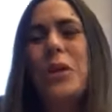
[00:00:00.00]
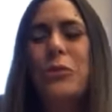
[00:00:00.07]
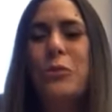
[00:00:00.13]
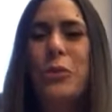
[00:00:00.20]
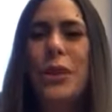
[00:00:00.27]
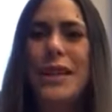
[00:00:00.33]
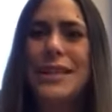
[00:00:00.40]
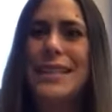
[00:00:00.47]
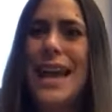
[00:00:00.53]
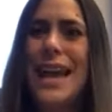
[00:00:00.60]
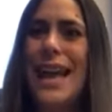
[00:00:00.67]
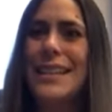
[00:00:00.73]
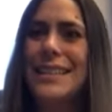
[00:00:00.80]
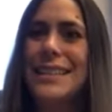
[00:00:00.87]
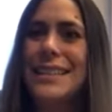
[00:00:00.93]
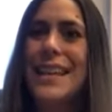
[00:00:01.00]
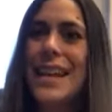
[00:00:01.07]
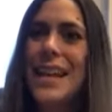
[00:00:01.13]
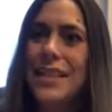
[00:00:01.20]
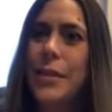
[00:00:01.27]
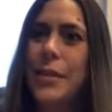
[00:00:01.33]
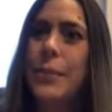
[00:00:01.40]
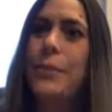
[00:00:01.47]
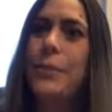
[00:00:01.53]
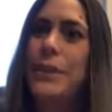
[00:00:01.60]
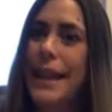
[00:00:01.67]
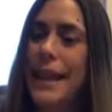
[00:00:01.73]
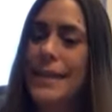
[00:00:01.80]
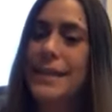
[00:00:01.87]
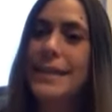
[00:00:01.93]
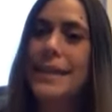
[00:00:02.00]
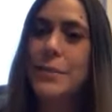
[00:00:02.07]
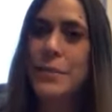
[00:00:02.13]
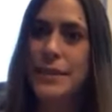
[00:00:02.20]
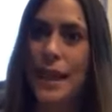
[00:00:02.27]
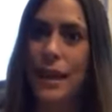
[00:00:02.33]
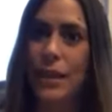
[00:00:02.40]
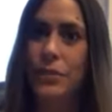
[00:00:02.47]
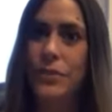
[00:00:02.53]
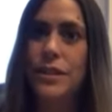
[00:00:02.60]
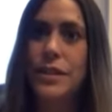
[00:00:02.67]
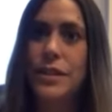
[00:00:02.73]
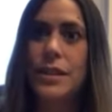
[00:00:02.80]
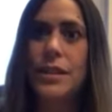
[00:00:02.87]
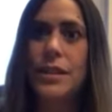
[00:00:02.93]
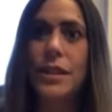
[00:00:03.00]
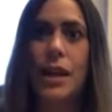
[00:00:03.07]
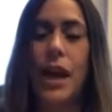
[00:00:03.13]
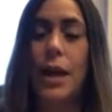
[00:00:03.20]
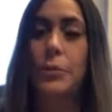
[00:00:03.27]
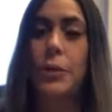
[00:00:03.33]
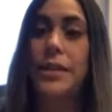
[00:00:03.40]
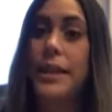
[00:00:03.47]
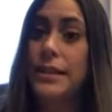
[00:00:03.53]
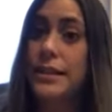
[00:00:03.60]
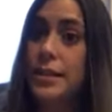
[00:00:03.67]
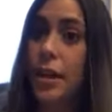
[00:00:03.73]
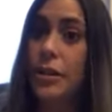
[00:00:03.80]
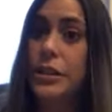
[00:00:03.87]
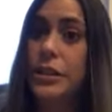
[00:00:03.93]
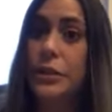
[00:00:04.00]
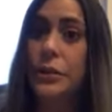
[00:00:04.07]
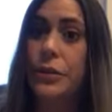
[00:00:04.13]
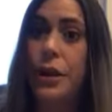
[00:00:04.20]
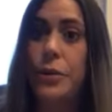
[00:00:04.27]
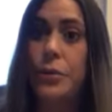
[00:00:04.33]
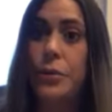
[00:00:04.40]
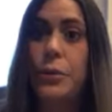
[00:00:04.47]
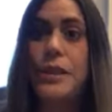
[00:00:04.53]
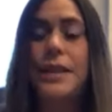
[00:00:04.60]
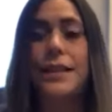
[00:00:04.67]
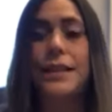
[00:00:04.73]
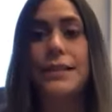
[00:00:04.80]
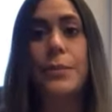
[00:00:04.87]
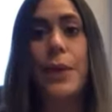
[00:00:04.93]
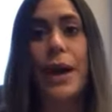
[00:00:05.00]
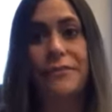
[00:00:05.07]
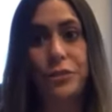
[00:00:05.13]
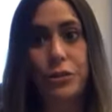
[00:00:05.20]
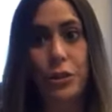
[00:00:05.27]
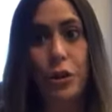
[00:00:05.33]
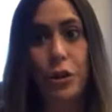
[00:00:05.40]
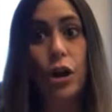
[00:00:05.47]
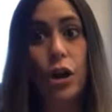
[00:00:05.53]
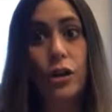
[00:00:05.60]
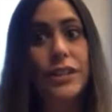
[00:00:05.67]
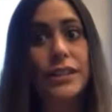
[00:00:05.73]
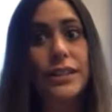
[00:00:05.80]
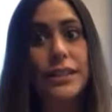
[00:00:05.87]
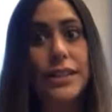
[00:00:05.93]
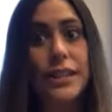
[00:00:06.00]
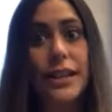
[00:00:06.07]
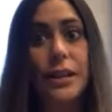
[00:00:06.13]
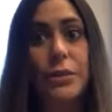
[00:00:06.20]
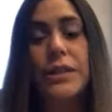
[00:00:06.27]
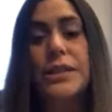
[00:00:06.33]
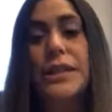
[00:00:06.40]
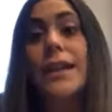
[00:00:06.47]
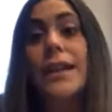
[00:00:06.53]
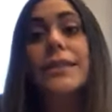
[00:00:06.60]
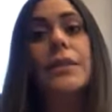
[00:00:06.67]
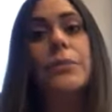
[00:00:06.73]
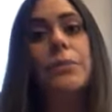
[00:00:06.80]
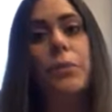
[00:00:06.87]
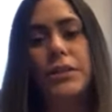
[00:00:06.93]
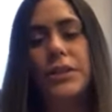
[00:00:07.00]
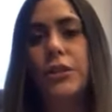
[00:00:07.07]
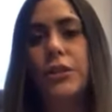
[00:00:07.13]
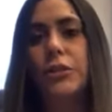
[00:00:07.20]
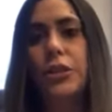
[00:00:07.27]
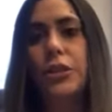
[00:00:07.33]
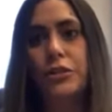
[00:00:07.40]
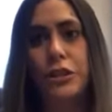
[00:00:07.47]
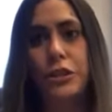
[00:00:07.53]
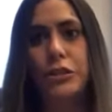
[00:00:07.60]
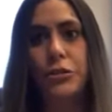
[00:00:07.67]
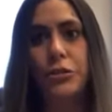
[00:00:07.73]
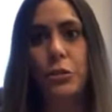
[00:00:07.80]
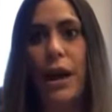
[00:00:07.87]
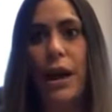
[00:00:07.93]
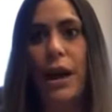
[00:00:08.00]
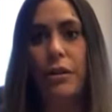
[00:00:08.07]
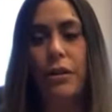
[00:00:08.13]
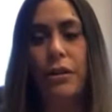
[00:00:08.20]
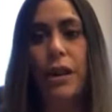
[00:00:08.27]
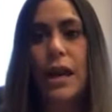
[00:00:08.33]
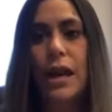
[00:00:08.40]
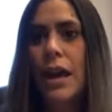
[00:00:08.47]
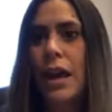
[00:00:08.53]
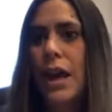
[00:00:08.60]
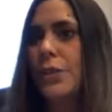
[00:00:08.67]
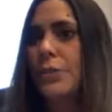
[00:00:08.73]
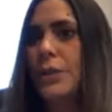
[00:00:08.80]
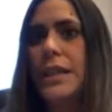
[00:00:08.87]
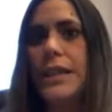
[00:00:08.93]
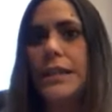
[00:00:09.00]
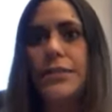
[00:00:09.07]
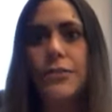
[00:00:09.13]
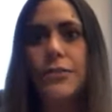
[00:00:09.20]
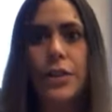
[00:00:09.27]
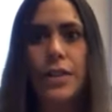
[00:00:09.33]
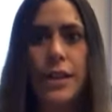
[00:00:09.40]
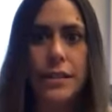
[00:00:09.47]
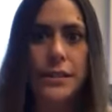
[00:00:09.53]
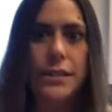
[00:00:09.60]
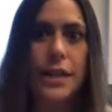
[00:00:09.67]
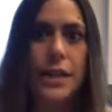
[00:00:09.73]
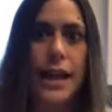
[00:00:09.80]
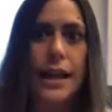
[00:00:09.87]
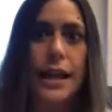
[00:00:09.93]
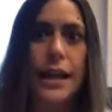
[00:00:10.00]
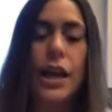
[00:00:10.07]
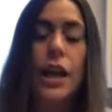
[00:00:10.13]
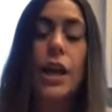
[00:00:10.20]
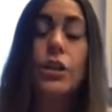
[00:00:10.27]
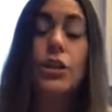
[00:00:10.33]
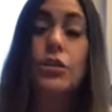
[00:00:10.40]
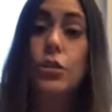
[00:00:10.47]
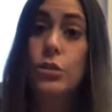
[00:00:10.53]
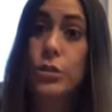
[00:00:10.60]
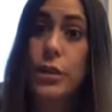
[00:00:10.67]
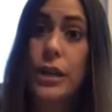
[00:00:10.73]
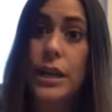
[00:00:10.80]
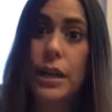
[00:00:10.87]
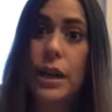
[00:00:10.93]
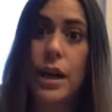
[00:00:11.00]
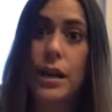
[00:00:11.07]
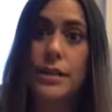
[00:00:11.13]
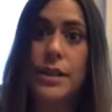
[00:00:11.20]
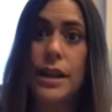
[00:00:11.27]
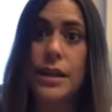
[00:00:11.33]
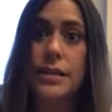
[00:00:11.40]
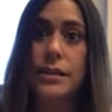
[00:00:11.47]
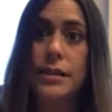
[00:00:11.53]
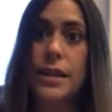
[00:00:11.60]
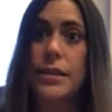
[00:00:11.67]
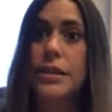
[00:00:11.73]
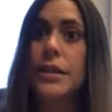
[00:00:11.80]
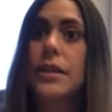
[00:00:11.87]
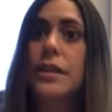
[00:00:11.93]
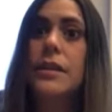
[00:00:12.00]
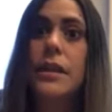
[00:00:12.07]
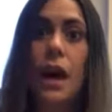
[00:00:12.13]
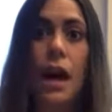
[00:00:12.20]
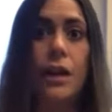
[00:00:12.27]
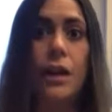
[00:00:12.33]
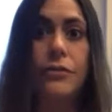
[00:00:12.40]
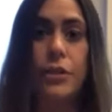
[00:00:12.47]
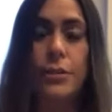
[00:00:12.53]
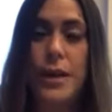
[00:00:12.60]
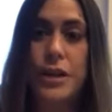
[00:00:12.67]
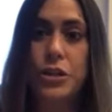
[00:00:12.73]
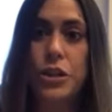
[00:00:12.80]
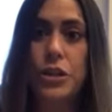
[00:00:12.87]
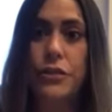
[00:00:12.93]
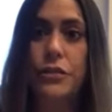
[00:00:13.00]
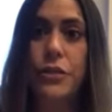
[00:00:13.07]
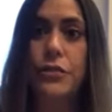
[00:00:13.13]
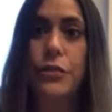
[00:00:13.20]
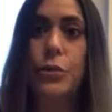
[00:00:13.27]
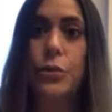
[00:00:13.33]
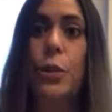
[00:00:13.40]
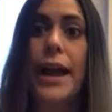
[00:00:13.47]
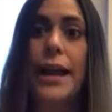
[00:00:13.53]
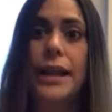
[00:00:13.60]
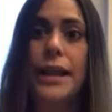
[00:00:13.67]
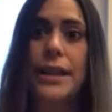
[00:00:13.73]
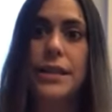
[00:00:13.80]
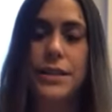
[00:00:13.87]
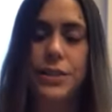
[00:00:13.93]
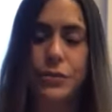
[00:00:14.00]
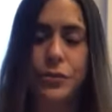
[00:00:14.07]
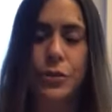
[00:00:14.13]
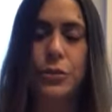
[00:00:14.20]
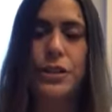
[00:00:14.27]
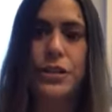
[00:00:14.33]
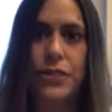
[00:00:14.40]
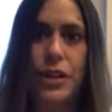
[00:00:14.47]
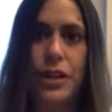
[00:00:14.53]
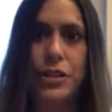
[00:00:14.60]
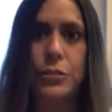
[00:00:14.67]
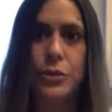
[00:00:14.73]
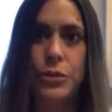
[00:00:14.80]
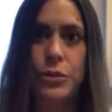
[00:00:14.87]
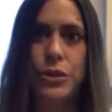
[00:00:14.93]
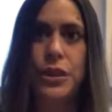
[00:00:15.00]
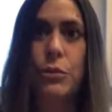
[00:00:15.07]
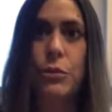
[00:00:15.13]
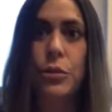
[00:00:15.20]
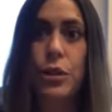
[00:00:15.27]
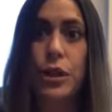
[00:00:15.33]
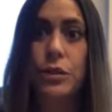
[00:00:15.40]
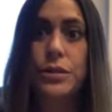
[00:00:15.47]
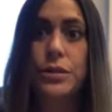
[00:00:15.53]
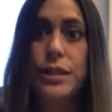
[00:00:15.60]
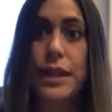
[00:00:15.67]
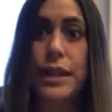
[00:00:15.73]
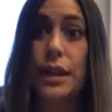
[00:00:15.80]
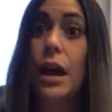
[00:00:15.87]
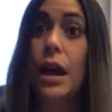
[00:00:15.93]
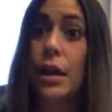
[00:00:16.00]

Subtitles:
We test the plants themselves when they start to grow. We test them after they're harvested, and we test them once they're turned into a powder. And we test for things like nutrient contents and confirmation of the varieties of fruits and vegetables that we're using.